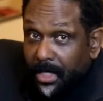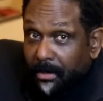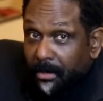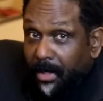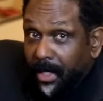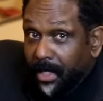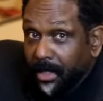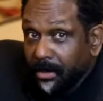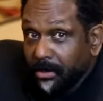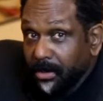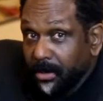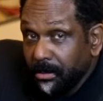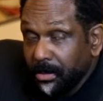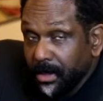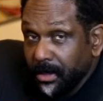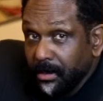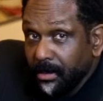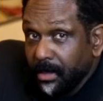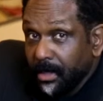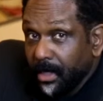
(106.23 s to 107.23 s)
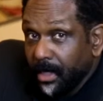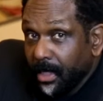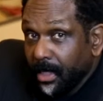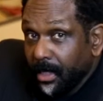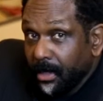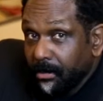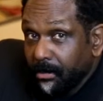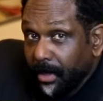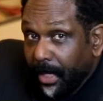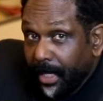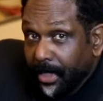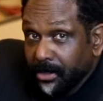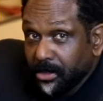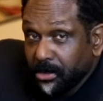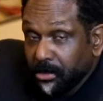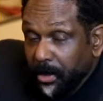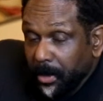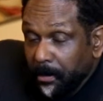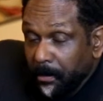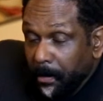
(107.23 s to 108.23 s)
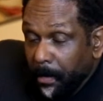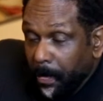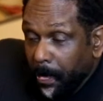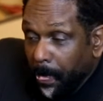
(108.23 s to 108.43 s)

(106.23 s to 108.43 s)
amen. We've been pastoring.